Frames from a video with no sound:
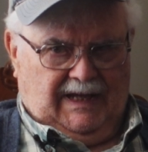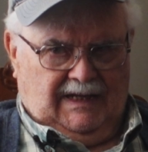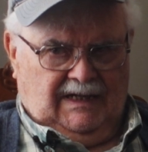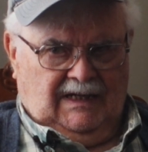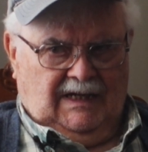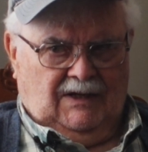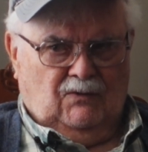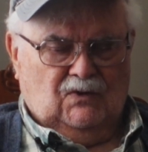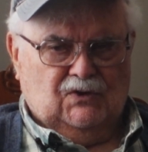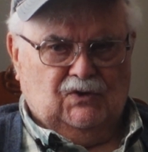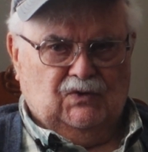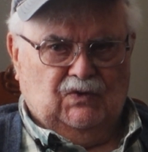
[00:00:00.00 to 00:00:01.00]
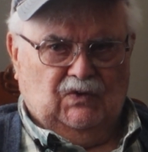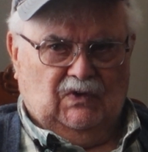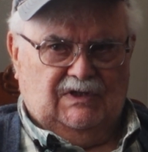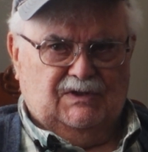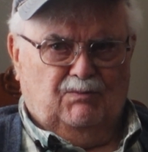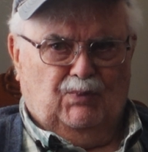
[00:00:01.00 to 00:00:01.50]
man. He was good
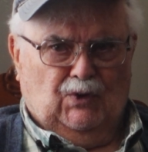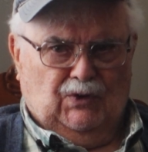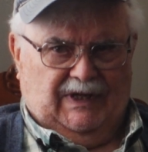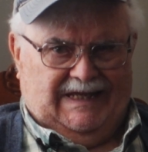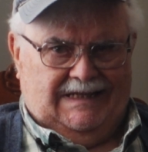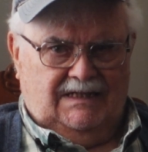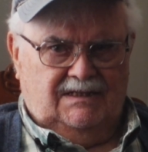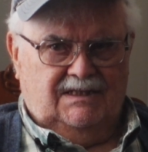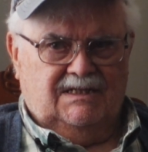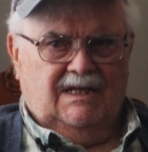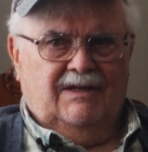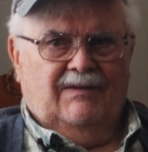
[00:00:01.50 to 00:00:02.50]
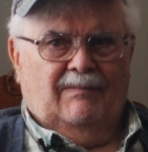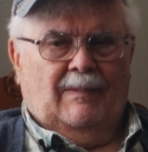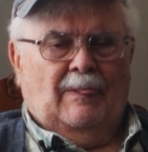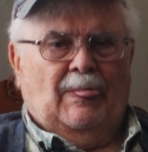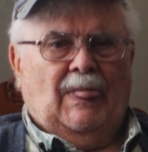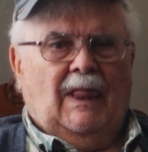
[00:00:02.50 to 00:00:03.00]
to his employees.
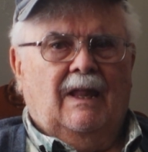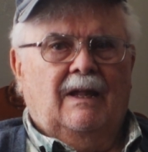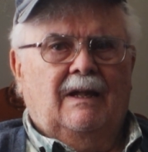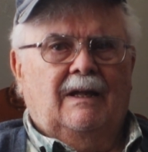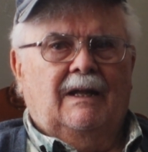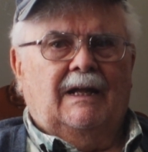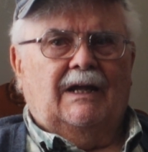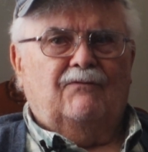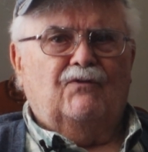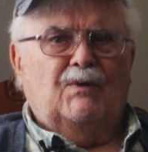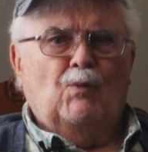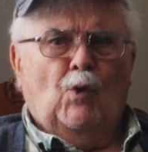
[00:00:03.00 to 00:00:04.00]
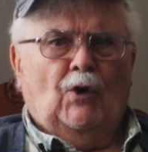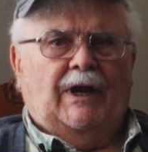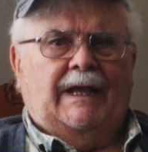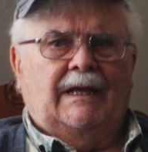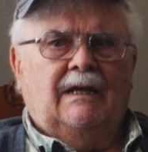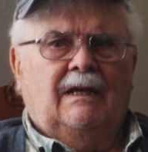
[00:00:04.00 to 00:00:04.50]
Every
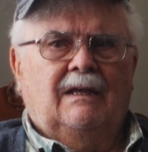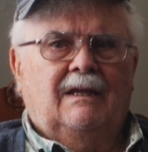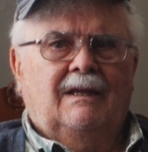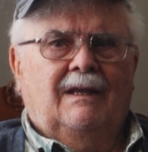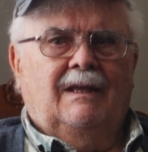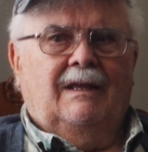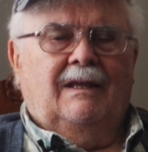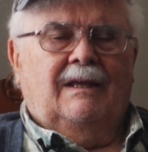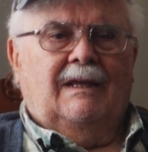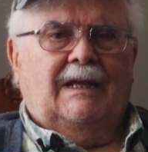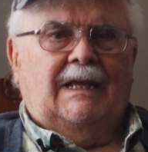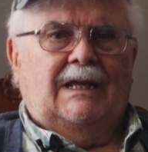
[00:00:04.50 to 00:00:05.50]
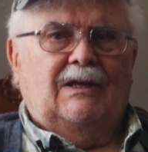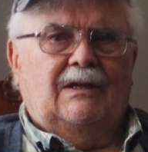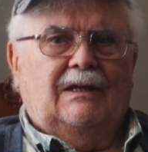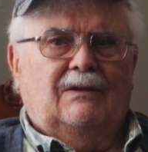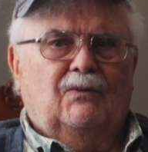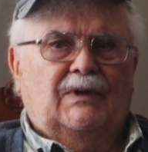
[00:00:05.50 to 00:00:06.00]
morning,
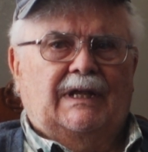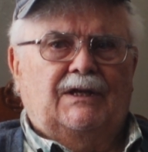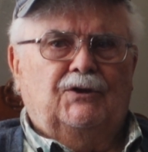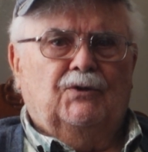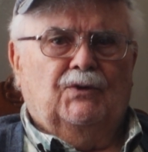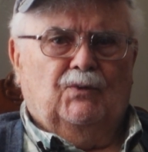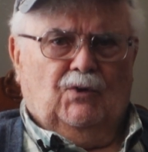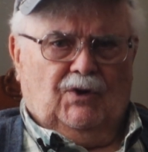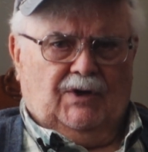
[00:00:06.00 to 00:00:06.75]
when he'd go to